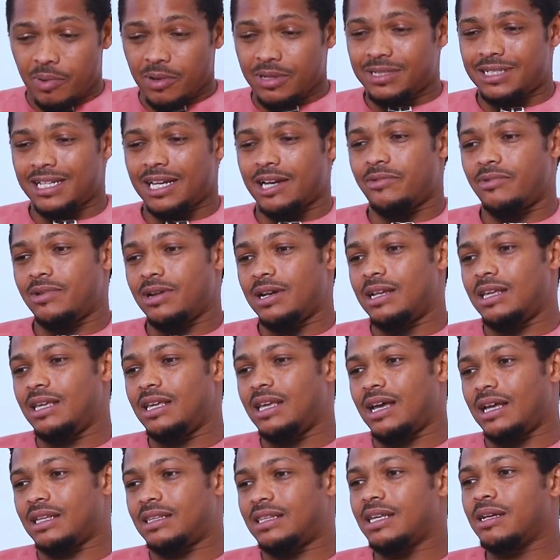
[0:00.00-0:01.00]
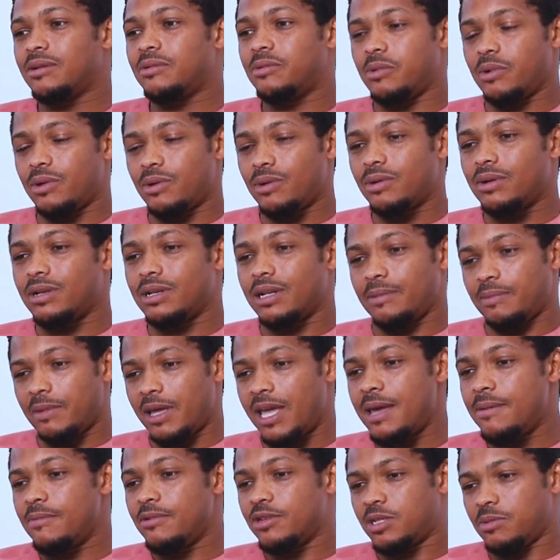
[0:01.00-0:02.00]
But generally, I think we, the
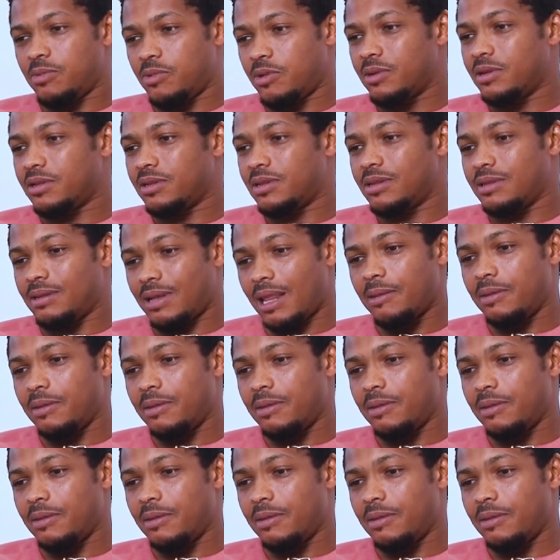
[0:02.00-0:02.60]
aim is one of the,